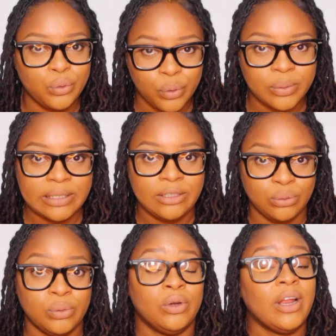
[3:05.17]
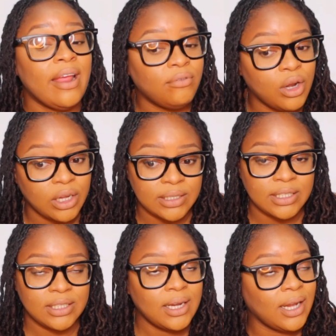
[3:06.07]
know what they doing not every
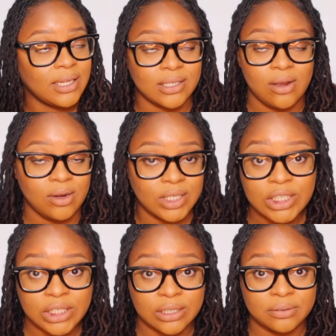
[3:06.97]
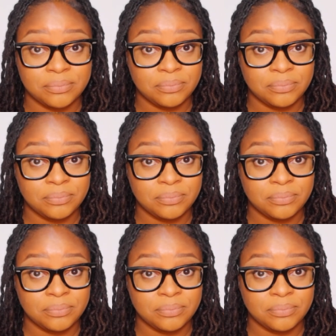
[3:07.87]
loctician is a loctician